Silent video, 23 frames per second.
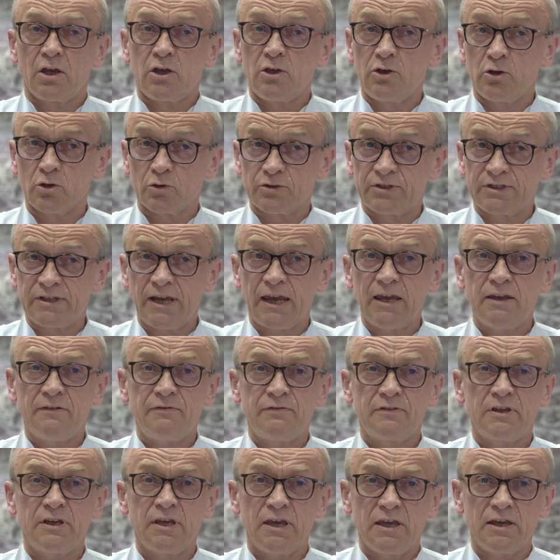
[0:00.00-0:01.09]
Your
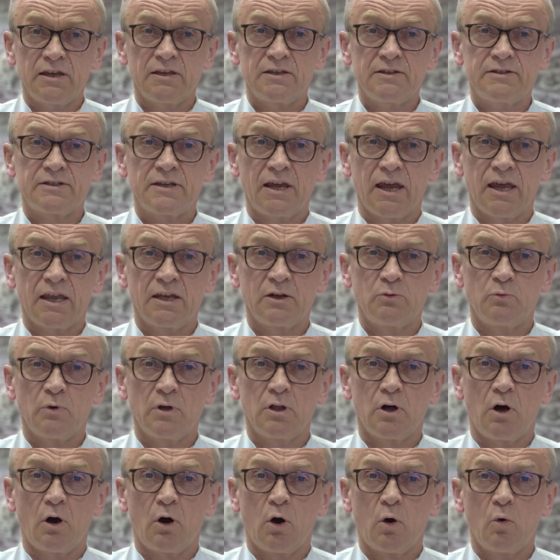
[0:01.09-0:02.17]
safety is and
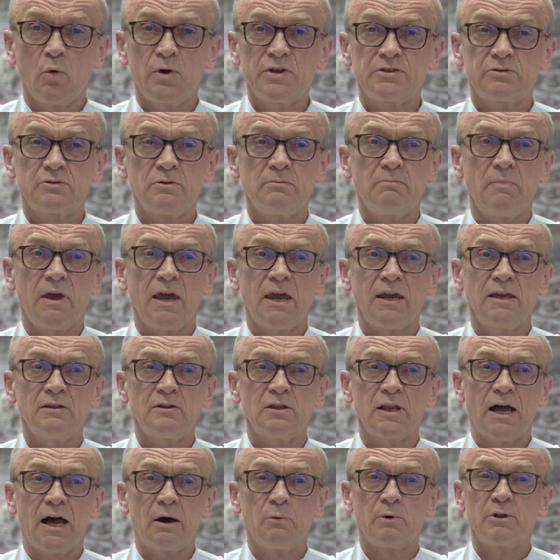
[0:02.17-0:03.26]
will always
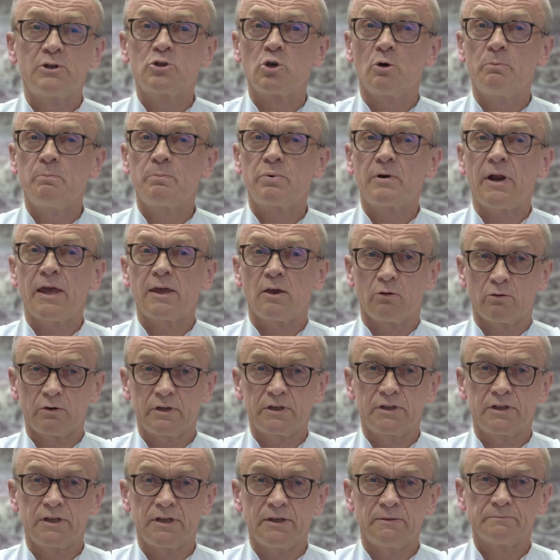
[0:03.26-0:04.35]
remain our top
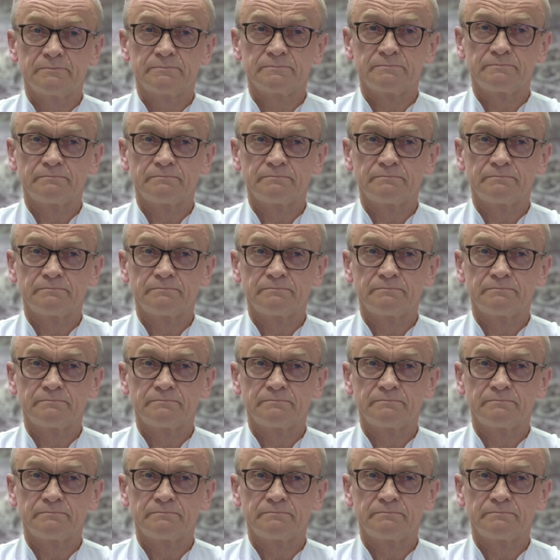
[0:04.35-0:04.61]
priority.